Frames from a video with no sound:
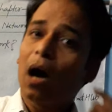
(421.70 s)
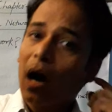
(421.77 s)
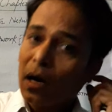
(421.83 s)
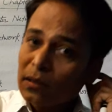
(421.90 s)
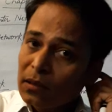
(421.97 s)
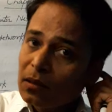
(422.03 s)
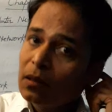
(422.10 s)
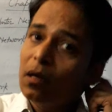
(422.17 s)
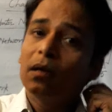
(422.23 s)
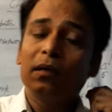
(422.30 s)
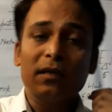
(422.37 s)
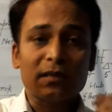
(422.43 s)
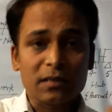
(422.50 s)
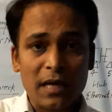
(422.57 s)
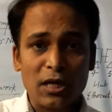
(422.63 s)
other
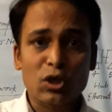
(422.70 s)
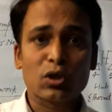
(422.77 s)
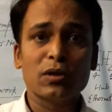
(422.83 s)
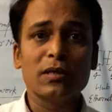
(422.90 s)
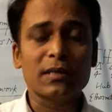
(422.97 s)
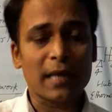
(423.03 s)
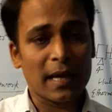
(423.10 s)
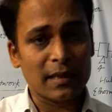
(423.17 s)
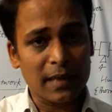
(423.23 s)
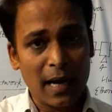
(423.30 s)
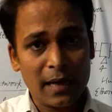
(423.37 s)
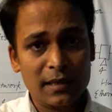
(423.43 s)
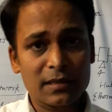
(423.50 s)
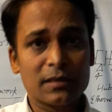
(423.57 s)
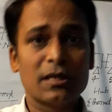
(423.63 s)
stations, and
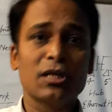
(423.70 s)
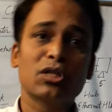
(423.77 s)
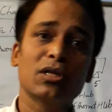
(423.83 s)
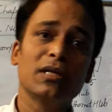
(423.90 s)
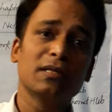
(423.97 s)
that station